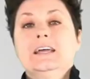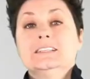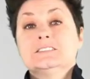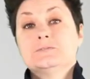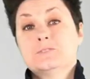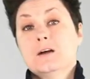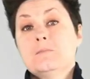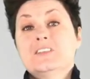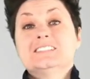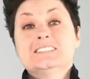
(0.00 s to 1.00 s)
is
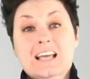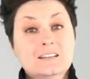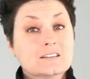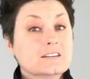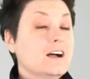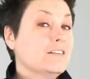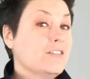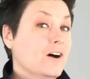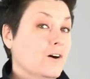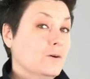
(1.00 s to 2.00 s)
from the seller of
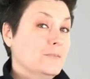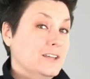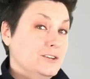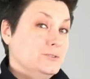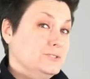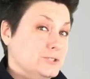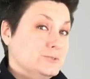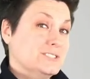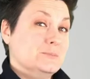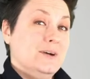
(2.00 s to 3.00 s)
the home that you
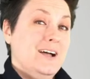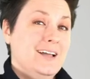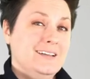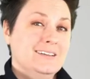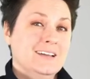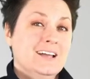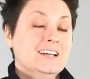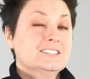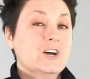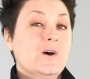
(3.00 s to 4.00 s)
choose to buy.
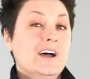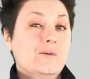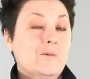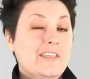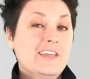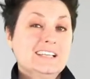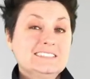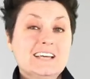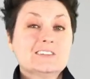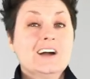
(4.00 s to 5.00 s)
So when that
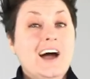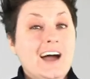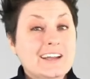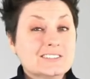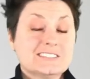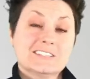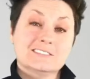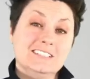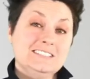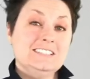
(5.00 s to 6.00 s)
seller hires their
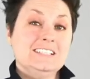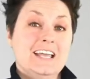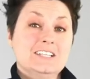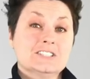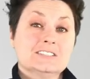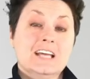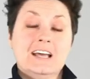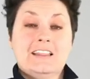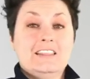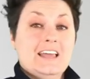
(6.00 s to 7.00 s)
listing agent,
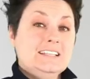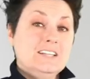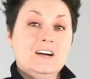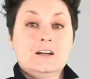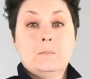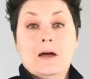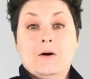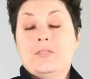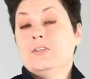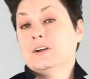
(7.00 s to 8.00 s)
they talk about the